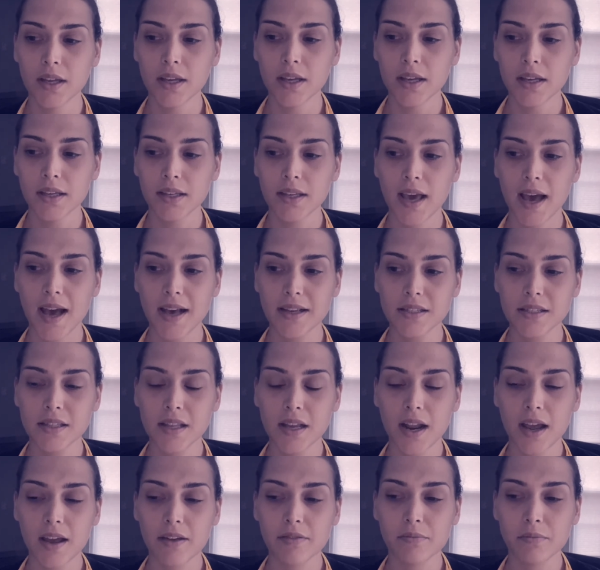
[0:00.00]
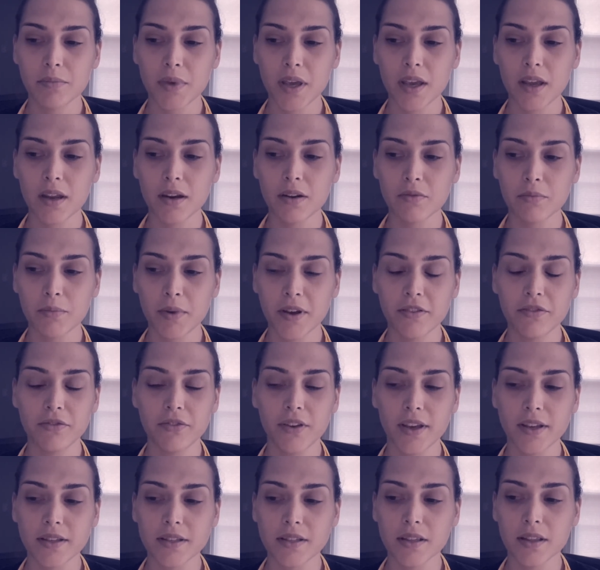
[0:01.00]
Casts that I've made of my
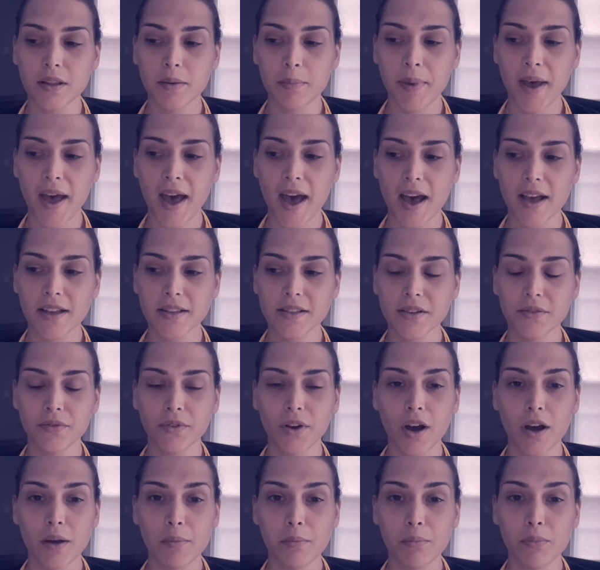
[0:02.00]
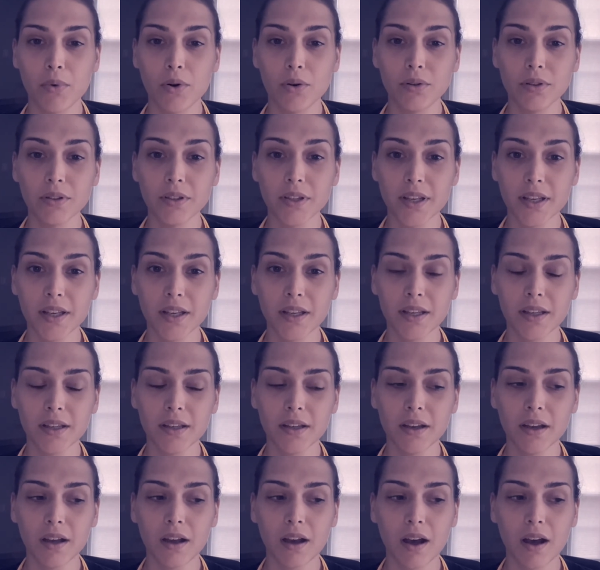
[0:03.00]
face in the past have gotten moldy.